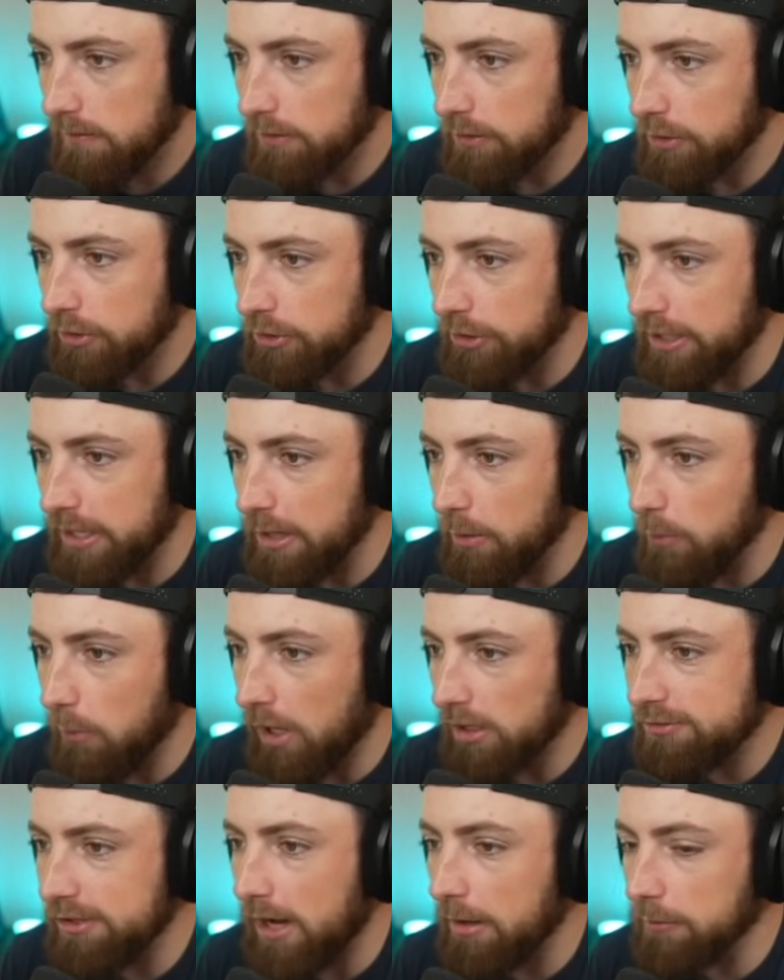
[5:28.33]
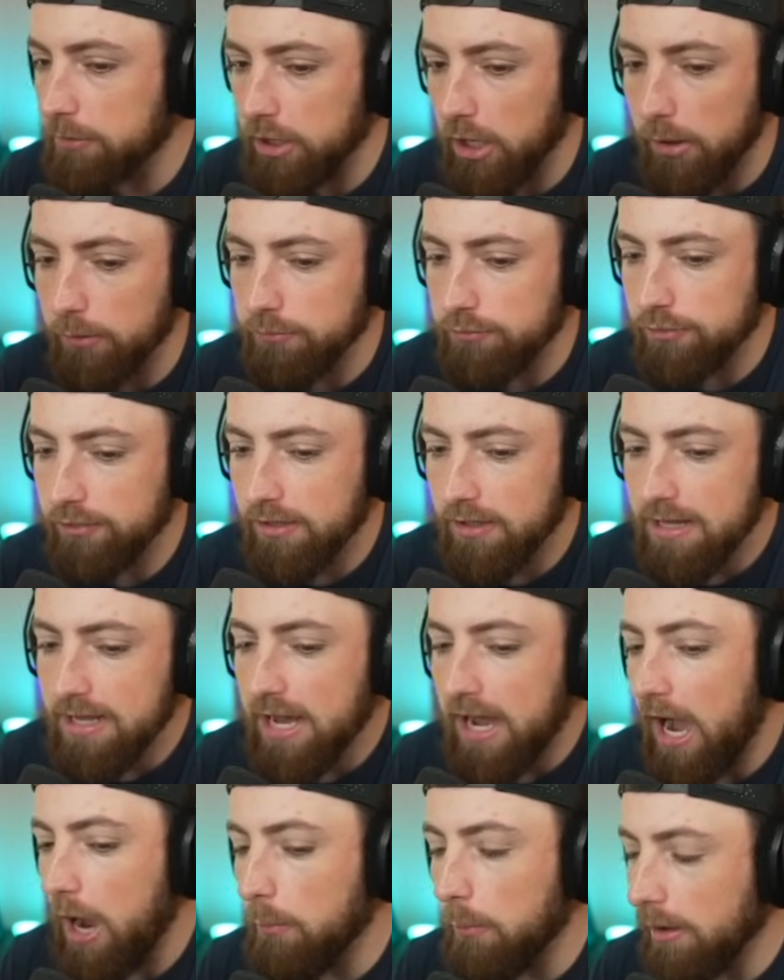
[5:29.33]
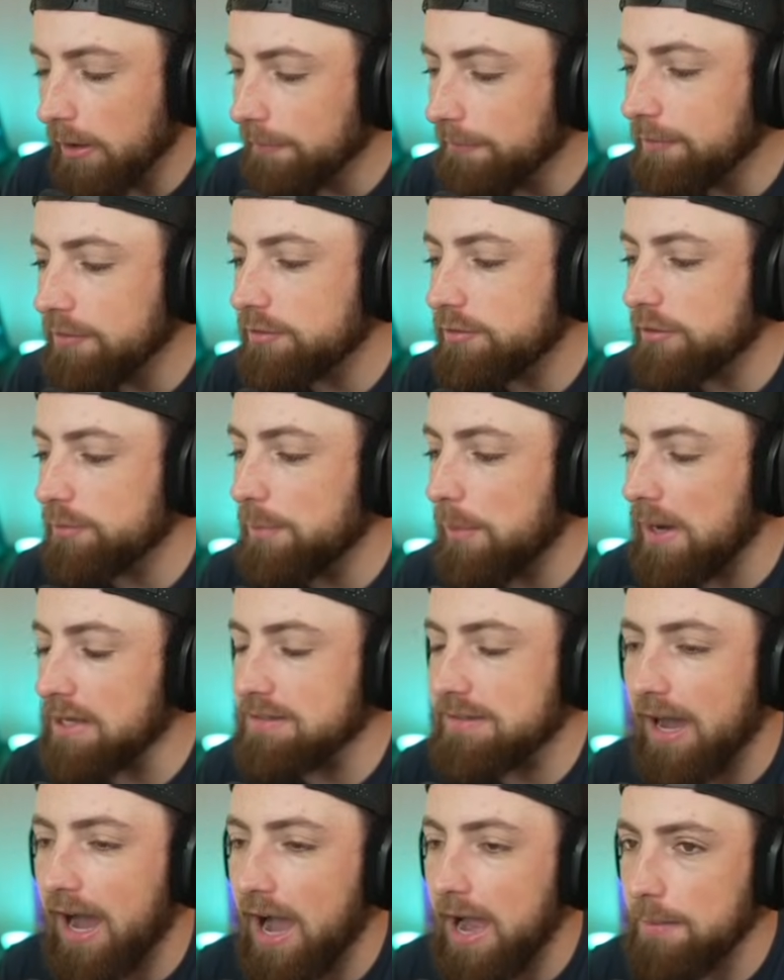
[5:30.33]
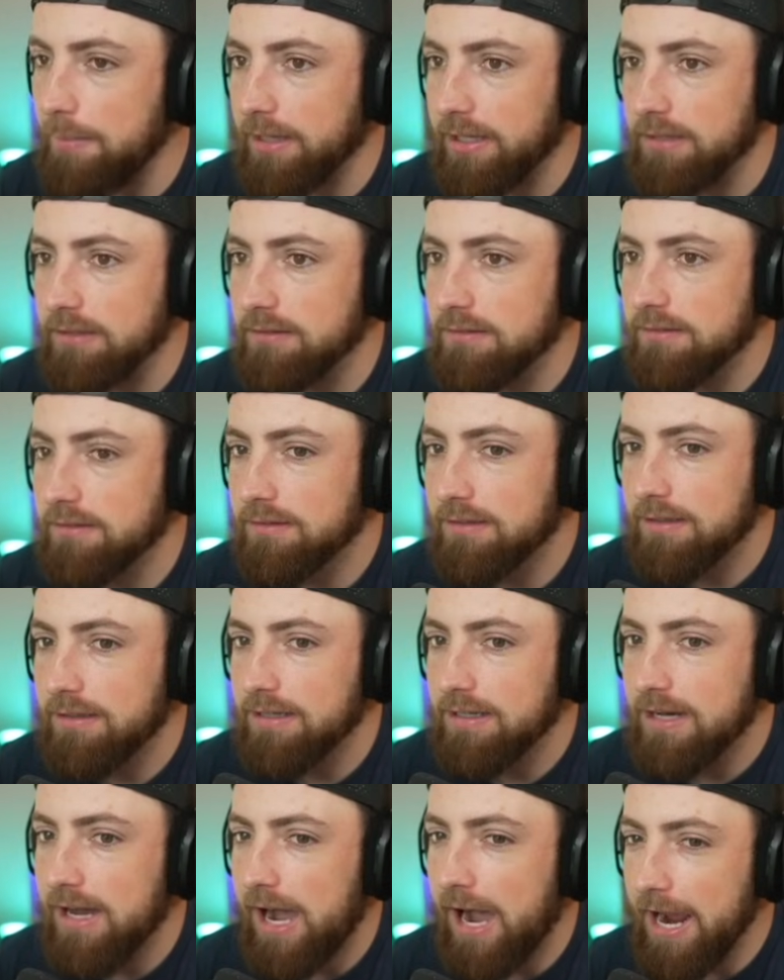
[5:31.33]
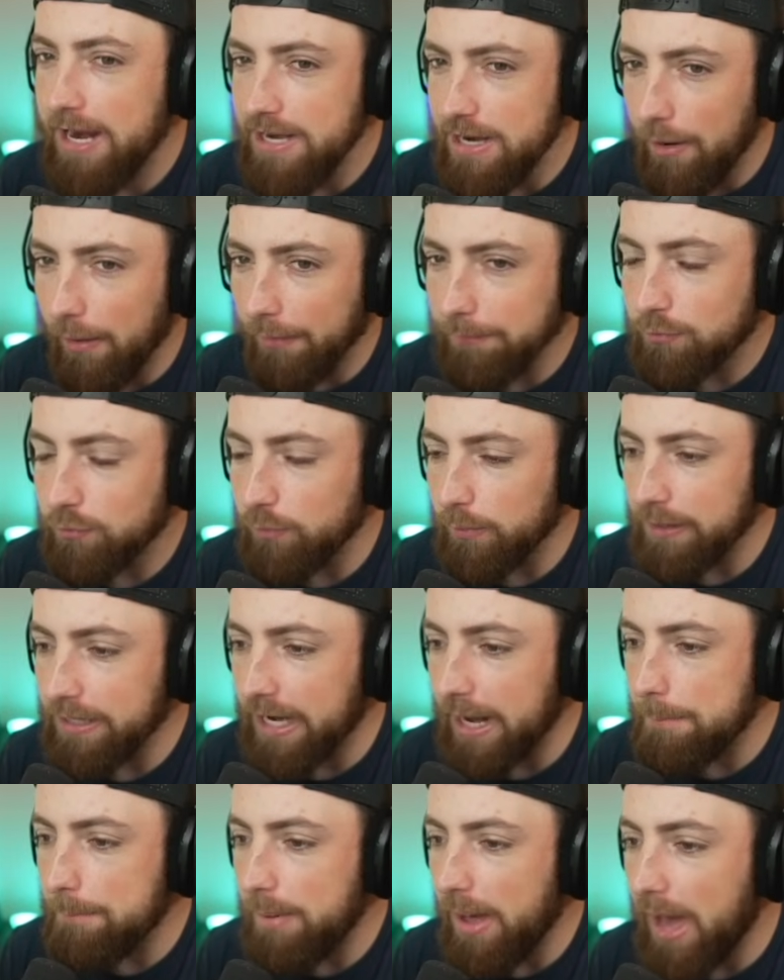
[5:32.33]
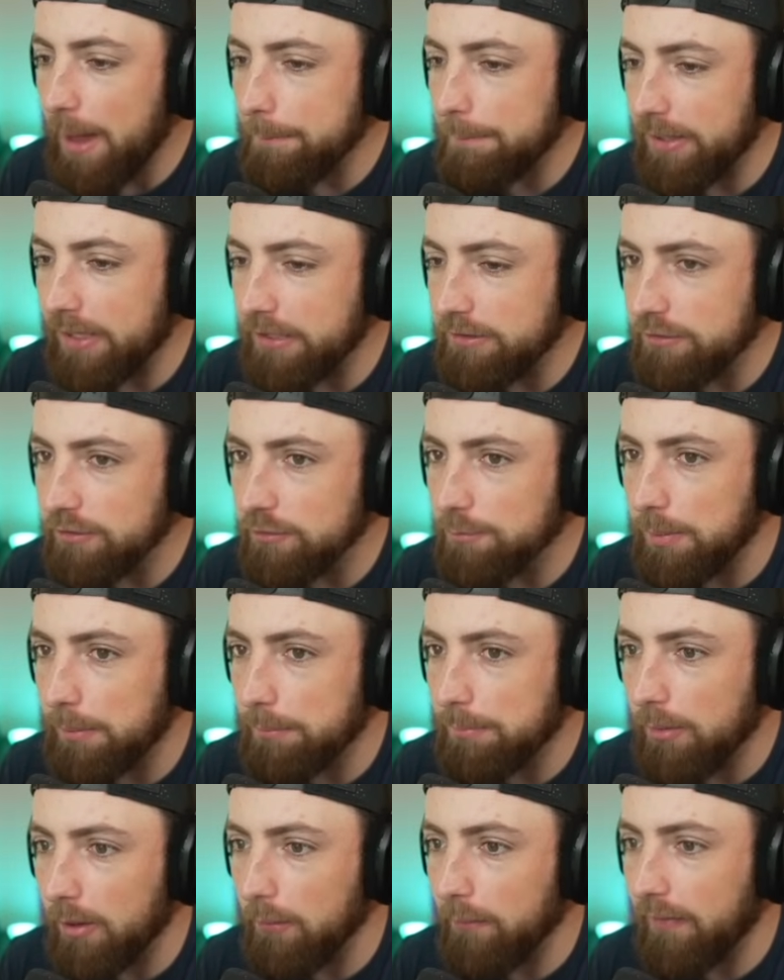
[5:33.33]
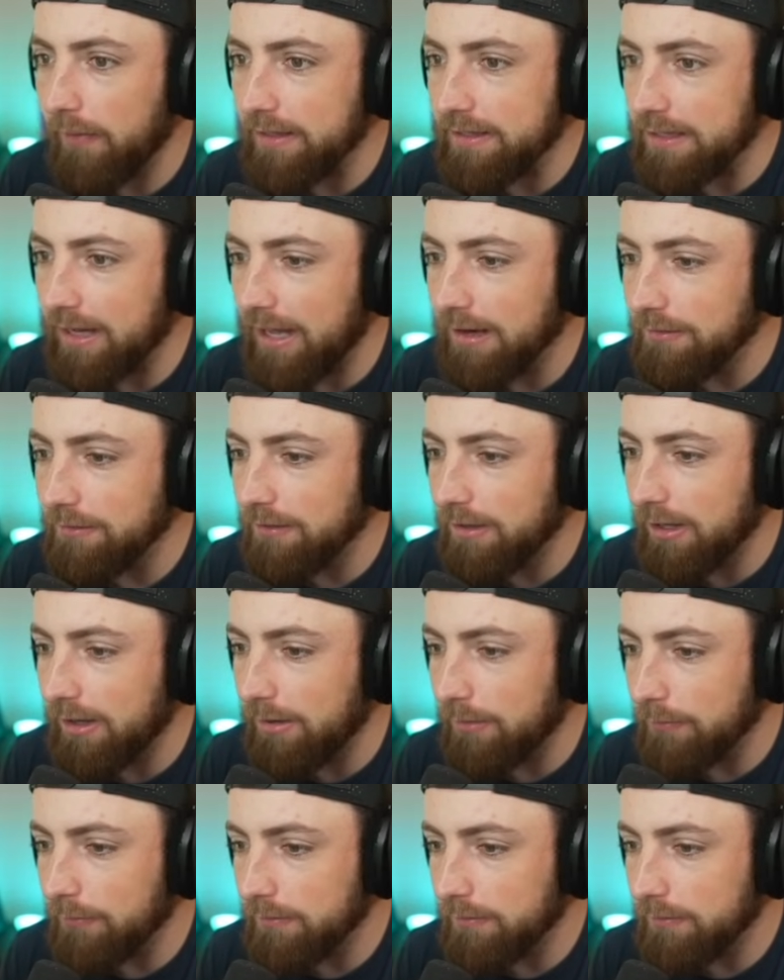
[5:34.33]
Good hit. Watch out, coach. I wonder if it's just my timing. I know I'm swinging at bad pitches, but bro, like, I don't know.